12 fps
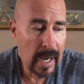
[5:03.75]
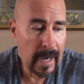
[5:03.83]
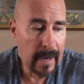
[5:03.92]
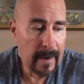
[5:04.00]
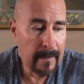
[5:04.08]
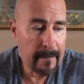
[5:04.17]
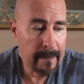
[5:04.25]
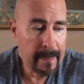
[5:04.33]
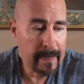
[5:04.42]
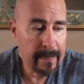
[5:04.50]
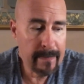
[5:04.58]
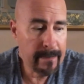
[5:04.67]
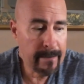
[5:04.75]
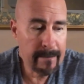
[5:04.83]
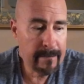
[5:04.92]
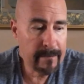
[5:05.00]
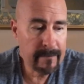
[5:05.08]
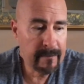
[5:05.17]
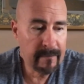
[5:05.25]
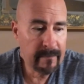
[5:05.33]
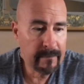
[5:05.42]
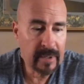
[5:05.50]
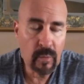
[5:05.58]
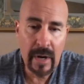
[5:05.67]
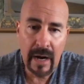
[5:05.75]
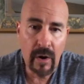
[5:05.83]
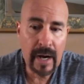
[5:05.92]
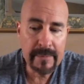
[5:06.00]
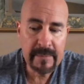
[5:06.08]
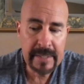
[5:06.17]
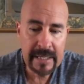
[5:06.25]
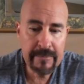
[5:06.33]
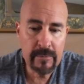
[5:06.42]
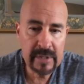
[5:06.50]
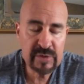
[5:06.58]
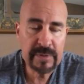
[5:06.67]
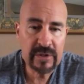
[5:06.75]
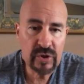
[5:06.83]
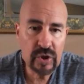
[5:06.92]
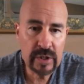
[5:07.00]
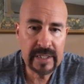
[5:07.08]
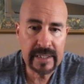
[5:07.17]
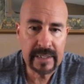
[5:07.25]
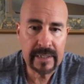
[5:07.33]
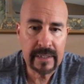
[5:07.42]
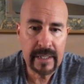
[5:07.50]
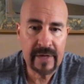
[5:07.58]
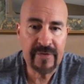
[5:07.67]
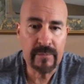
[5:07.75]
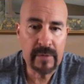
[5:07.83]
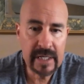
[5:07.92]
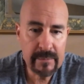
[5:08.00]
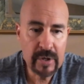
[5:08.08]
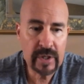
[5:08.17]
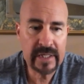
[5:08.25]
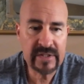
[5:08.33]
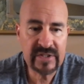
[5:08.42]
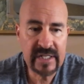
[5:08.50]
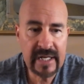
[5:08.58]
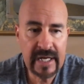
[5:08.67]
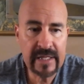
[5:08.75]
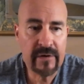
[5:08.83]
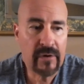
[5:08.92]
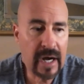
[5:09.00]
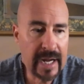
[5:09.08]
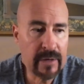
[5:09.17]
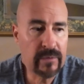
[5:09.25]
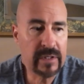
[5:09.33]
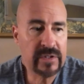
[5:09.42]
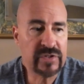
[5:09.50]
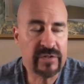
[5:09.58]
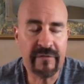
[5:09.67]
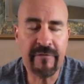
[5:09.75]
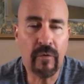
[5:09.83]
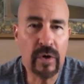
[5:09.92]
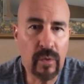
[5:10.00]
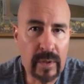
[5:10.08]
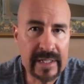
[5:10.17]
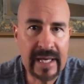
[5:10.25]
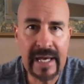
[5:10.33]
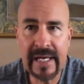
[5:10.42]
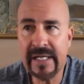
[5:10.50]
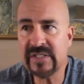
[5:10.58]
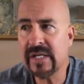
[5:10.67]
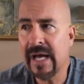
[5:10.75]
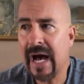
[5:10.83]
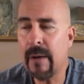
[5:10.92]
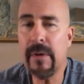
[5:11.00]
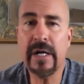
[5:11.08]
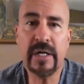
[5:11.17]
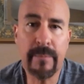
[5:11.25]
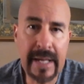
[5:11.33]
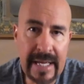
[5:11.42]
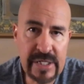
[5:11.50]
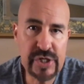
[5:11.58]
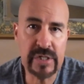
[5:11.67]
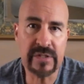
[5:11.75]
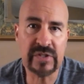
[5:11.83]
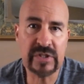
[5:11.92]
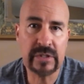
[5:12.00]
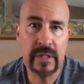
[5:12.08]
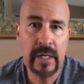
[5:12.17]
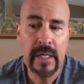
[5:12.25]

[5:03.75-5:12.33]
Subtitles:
But wow, I mean, people must be looking at their money markets today, their IRAs, their 401ks. How about your pensions?